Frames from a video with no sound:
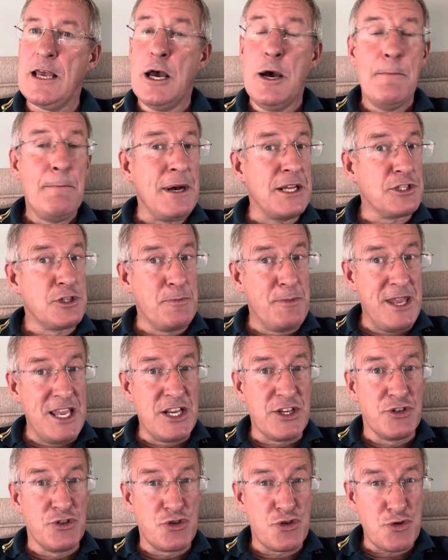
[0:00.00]
But to be
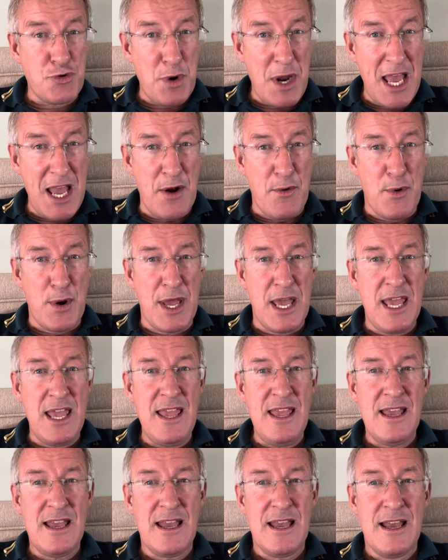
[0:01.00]

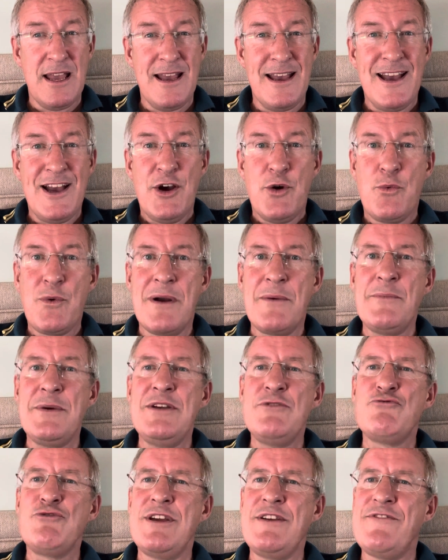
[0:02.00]
contrary, when we
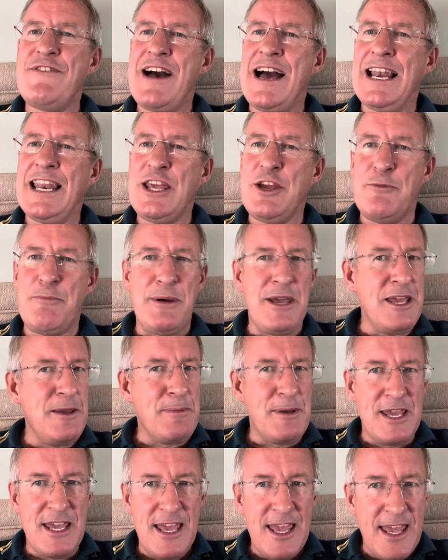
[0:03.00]
revalue
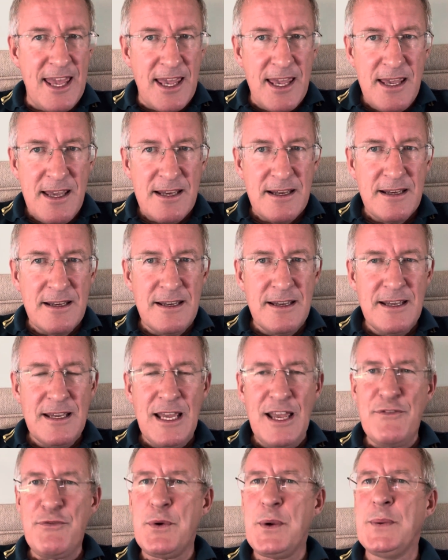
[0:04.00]
PPE,
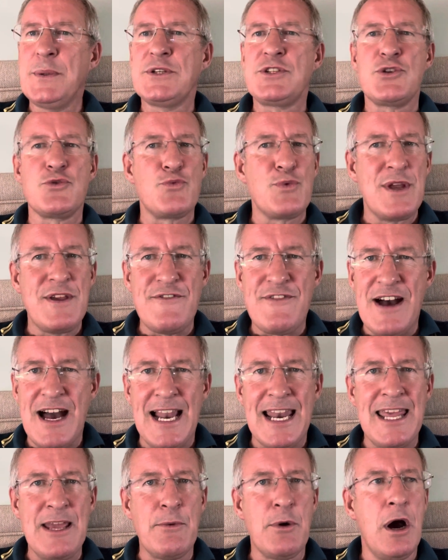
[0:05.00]
if we were to
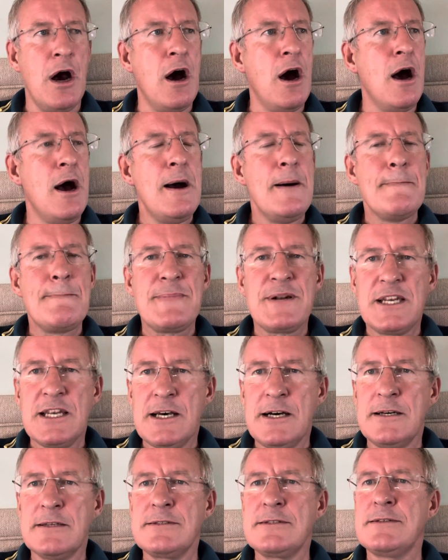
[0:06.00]
revalue our
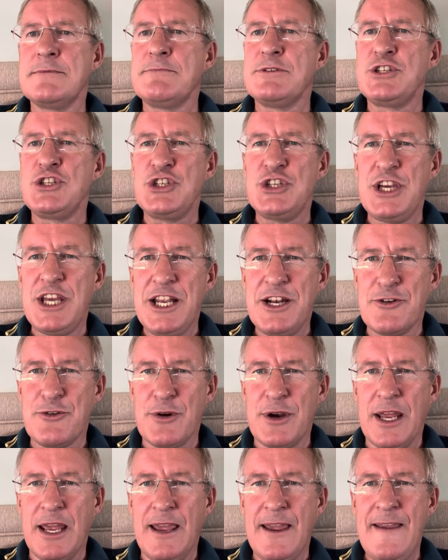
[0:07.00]
plant and
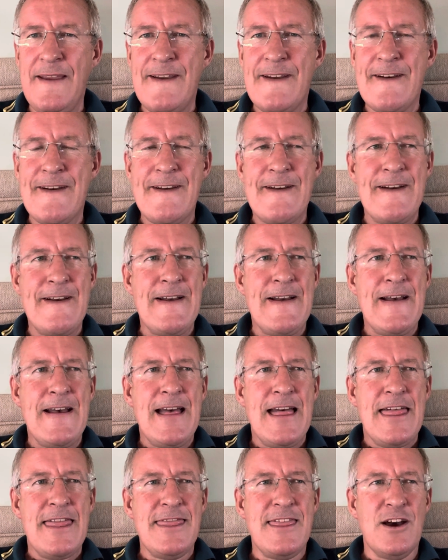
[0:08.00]
machinery
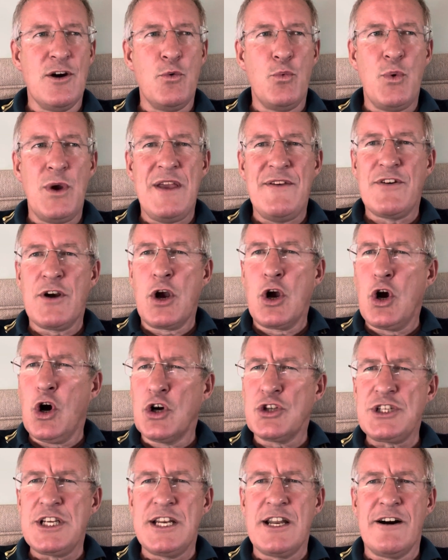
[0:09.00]
that we've
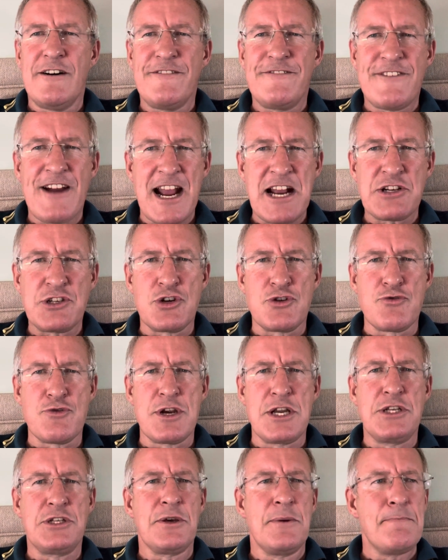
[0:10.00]
got in our
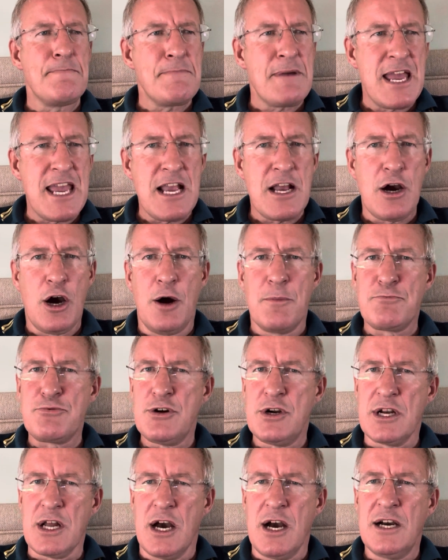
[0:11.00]
factory to make our
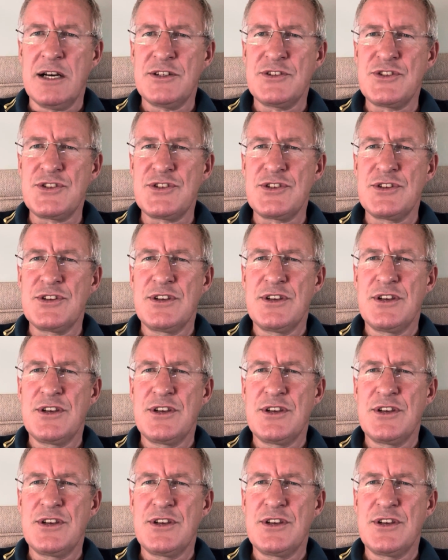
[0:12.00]
products,